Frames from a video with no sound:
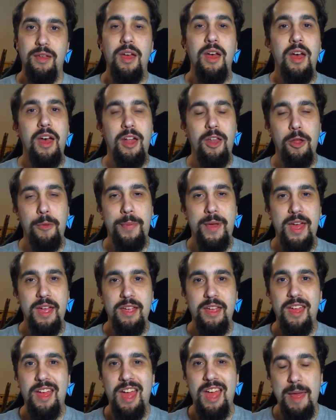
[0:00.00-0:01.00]
Hello
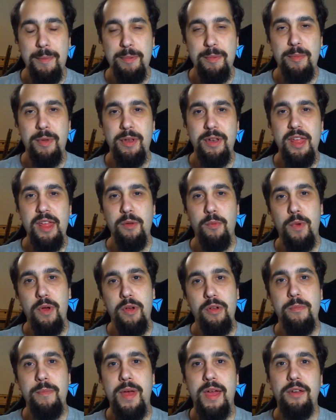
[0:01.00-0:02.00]
Pack, happy Monday and
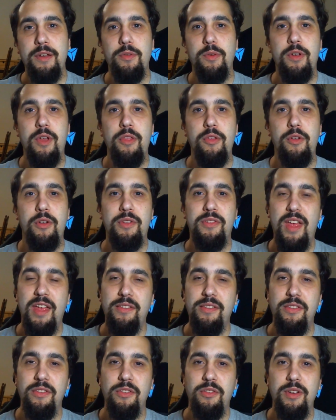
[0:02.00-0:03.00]
welcome back to another
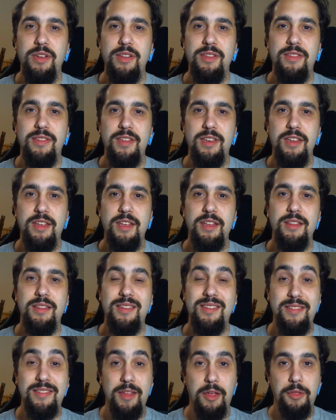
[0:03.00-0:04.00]
Assassin's Creed Syndicate
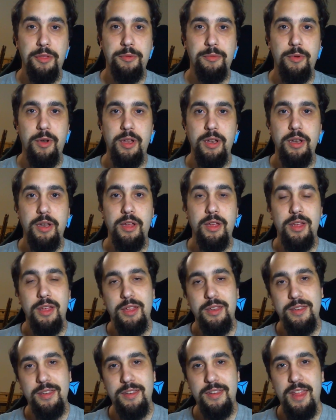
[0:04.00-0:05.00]
Stealth run.
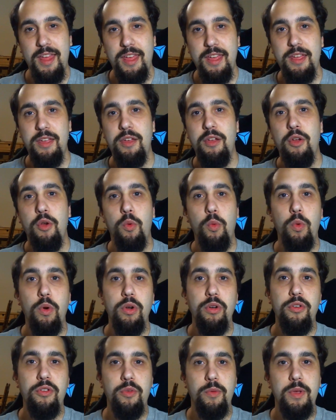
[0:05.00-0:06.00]
Today
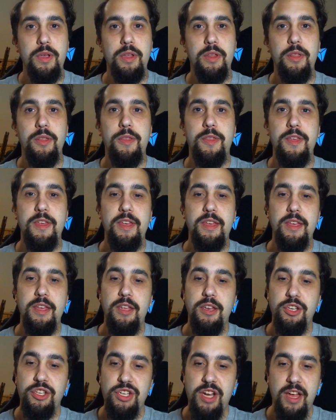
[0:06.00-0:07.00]
we're doing the
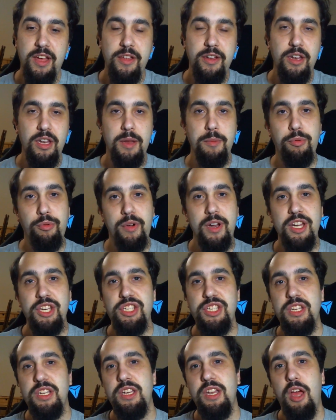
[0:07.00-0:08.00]
child
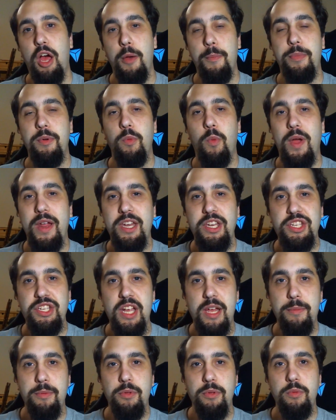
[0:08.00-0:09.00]
liberation up in
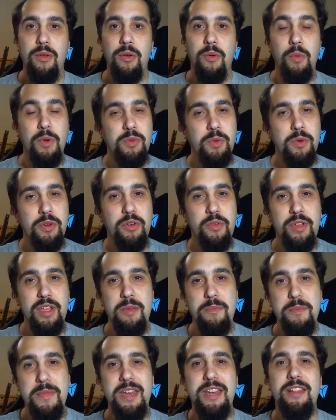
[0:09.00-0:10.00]
Whitechapel, which we're doing
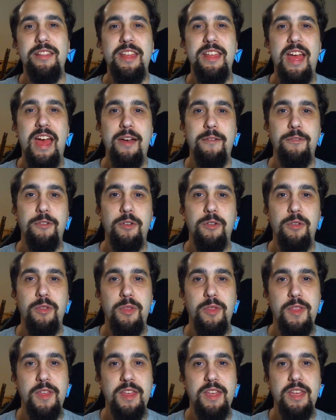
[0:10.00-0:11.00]
immediately after
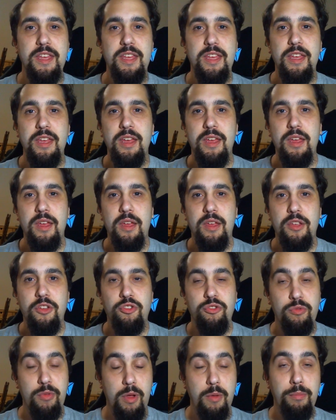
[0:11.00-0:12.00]
the
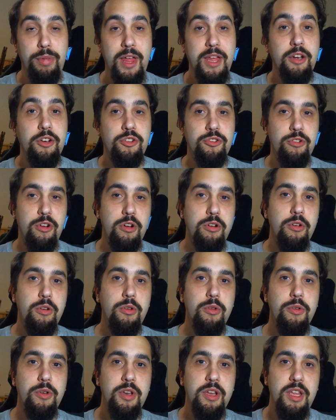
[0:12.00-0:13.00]
blighter
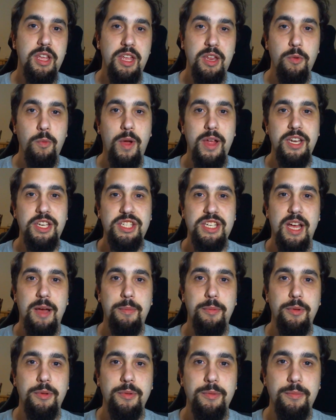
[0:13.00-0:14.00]
stronghold in
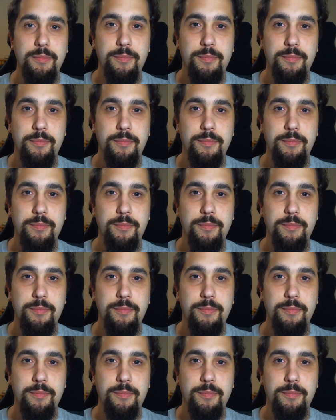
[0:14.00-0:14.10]
Whitechapel.